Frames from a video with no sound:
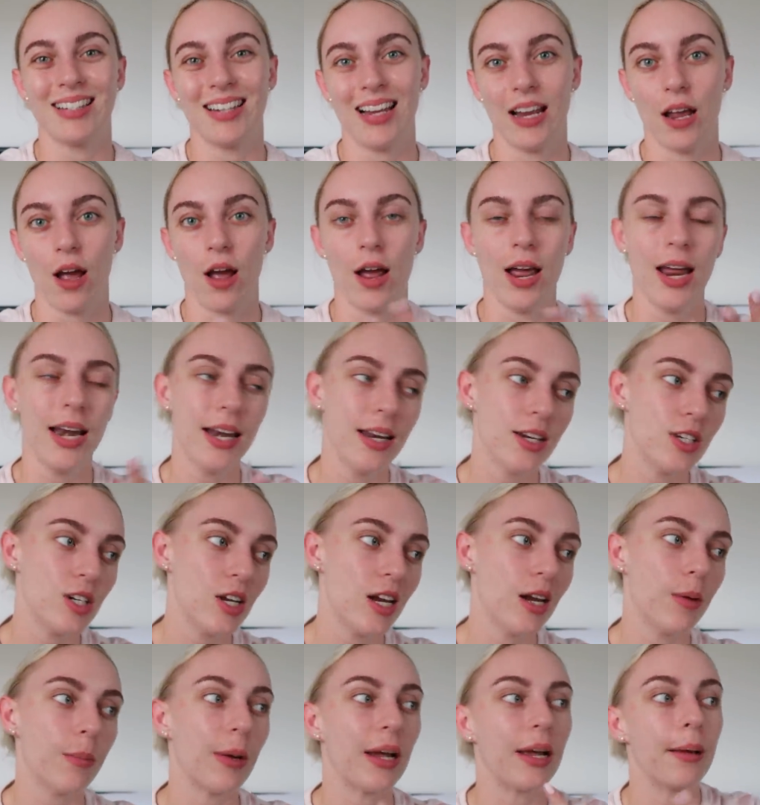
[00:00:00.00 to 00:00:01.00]
see her
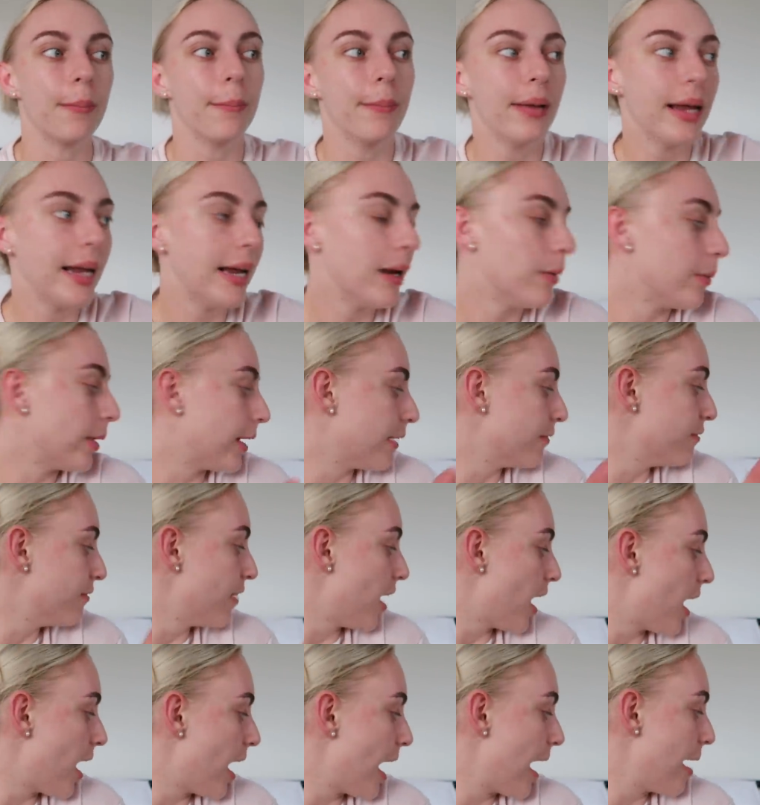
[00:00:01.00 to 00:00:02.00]
energy and we can meet, we can
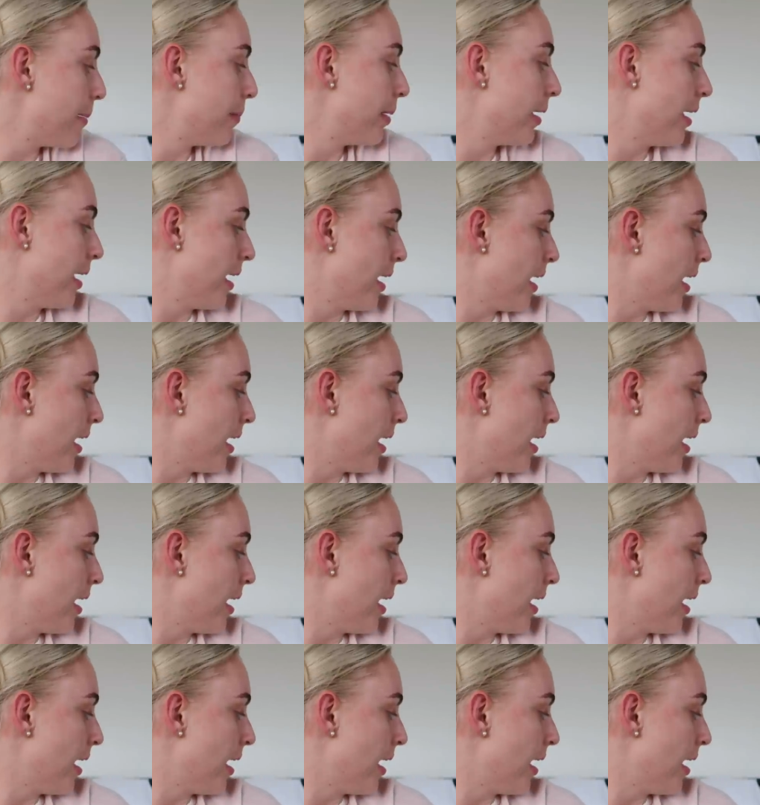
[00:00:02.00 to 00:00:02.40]
vibe.